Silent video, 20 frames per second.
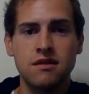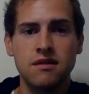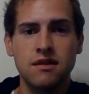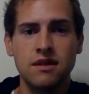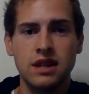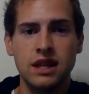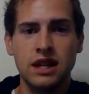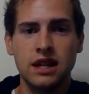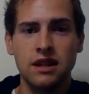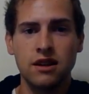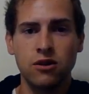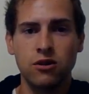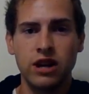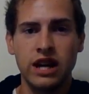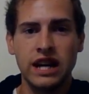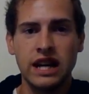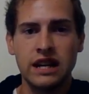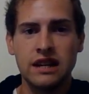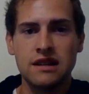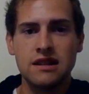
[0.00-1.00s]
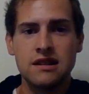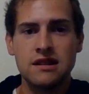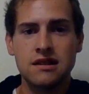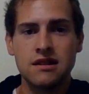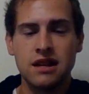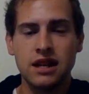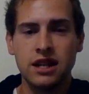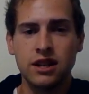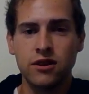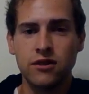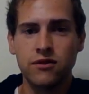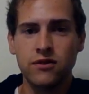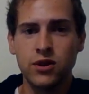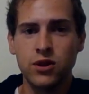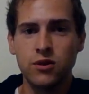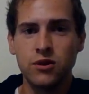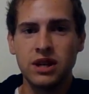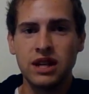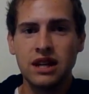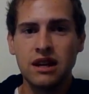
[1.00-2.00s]
the ingredient in your
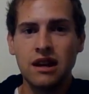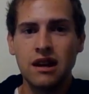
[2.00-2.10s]
food,